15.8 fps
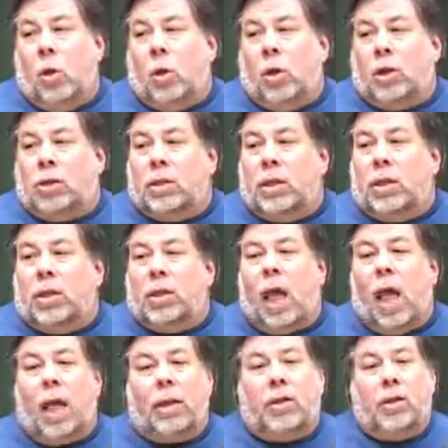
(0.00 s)
course, and
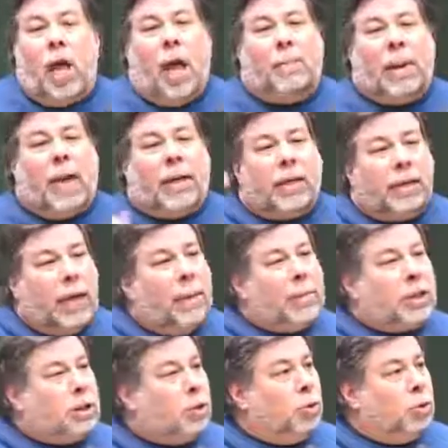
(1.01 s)
the top
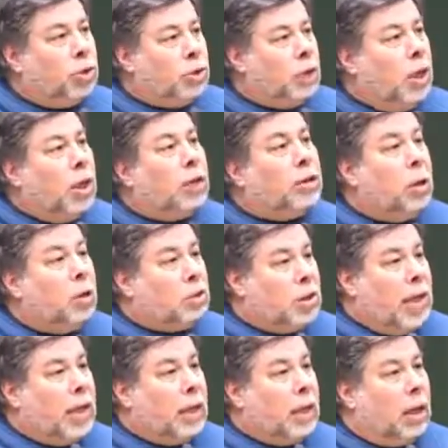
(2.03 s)
academic students don't
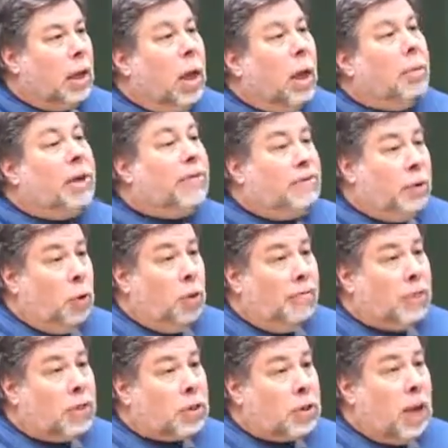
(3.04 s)
take it. But a few
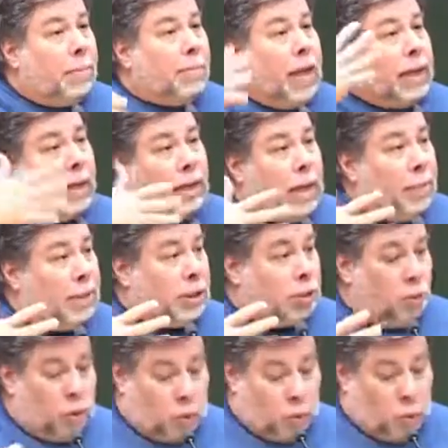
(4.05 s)
of us top academic
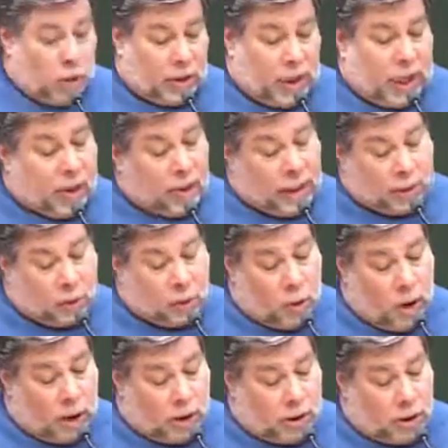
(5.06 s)
students would take
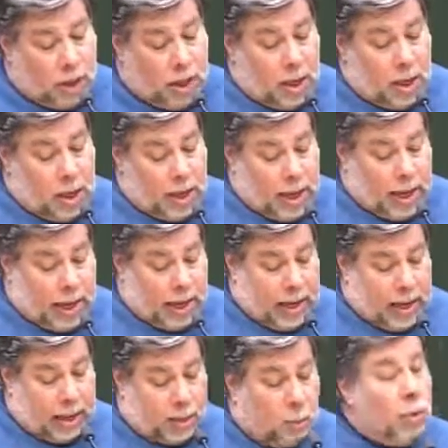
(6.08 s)
electronics,
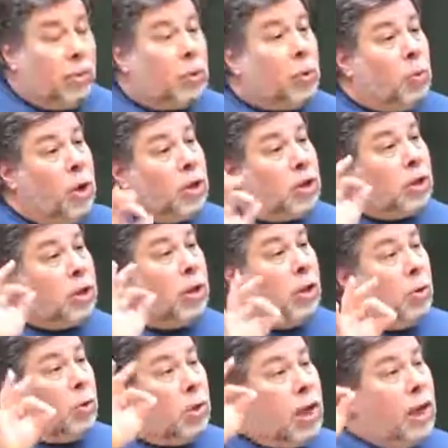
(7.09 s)
and we were the ones, you
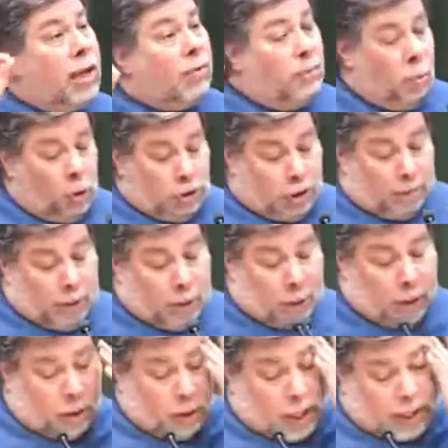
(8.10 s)
know, kind of more
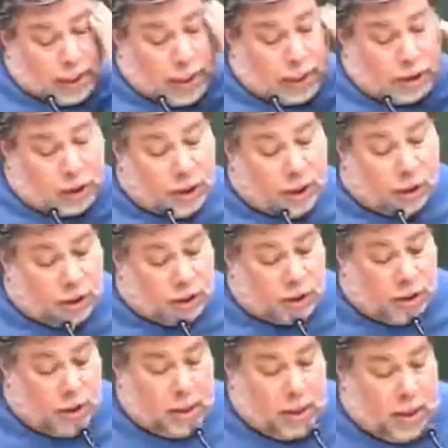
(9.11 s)
superior like
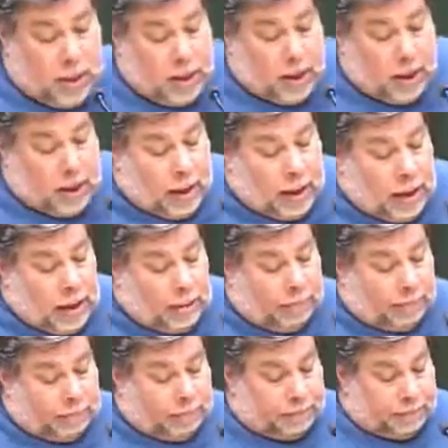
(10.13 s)
engineers.
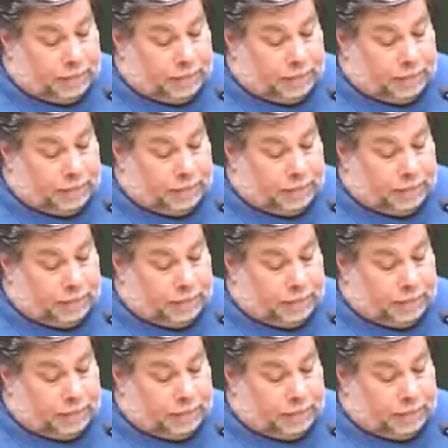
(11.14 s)
Um,